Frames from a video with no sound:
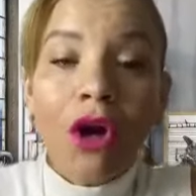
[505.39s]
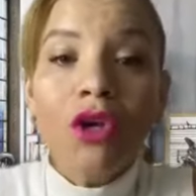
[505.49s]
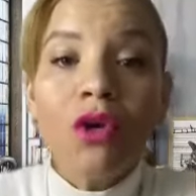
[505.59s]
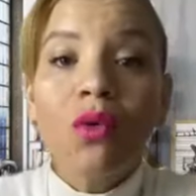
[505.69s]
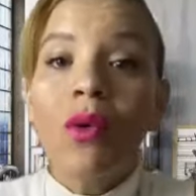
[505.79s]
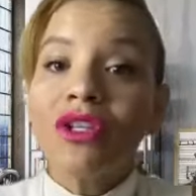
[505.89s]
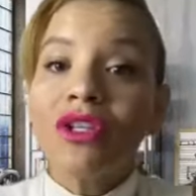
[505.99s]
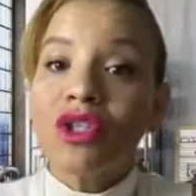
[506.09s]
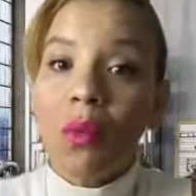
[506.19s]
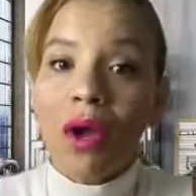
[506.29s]
Are you going
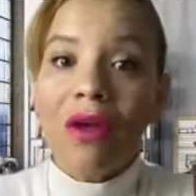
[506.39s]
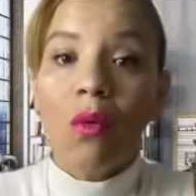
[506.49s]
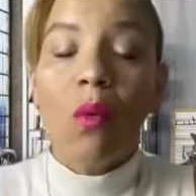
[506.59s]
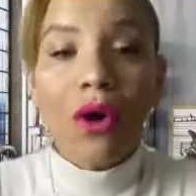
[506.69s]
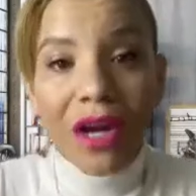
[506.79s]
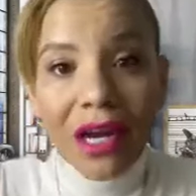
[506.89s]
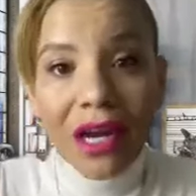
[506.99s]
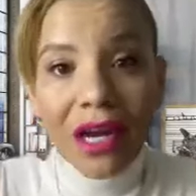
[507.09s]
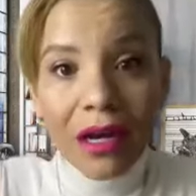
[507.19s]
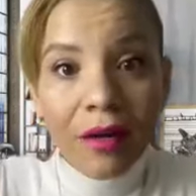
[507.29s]
to wait
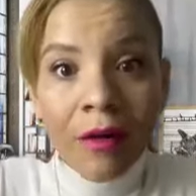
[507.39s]
working?